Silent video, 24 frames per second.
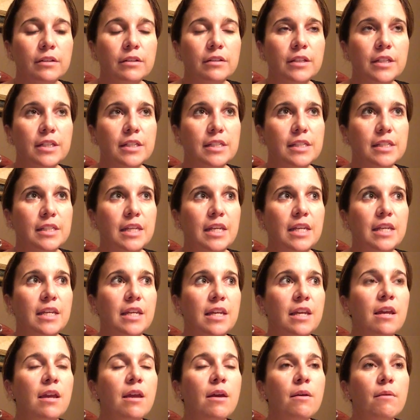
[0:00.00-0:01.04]
let's
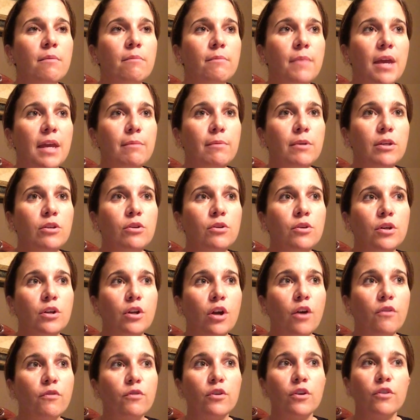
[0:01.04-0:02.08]
see, maybe you could
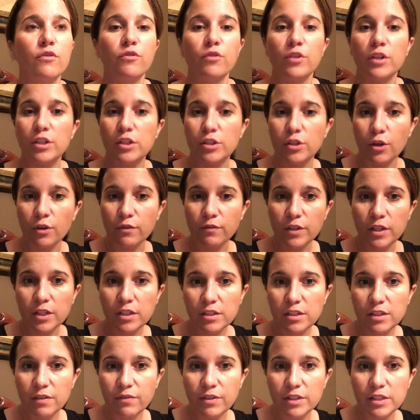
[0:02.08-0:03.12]
offer a free
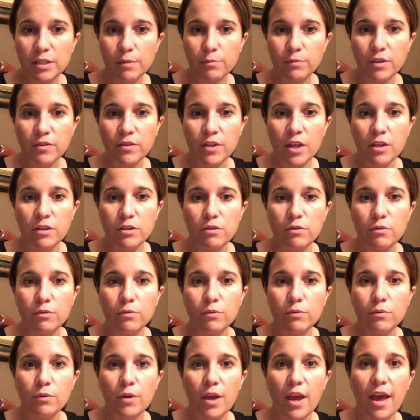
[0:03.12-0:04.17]
service if it's something that
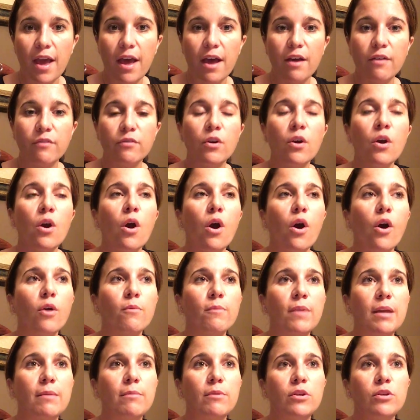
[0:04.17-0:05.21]
you have, or
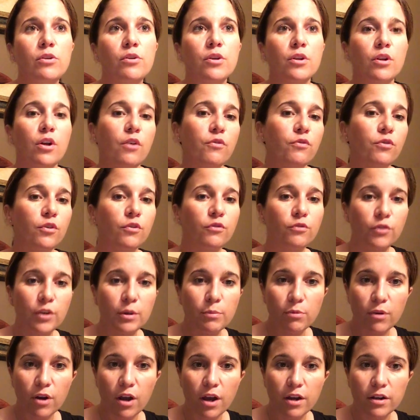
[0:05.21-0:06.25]
maybe you could offer a free
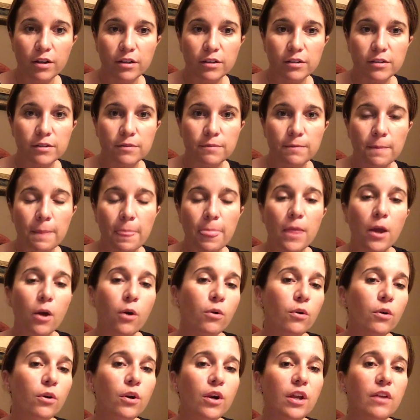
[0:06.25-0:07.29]
product.
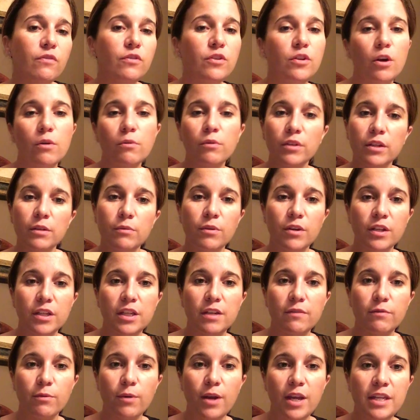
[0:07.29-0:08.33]
Or if you don't really want to
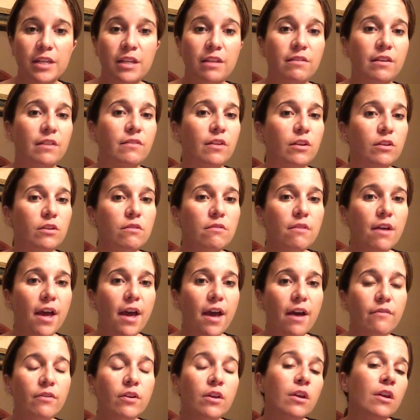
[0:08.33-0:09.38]
give away anything that you
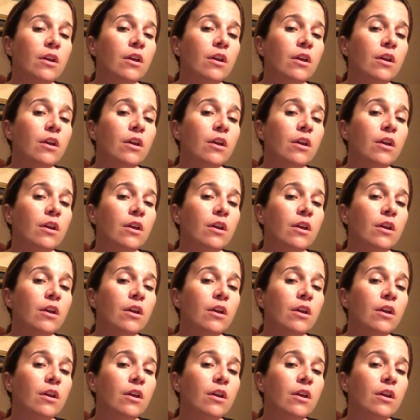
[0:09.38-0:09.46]
have,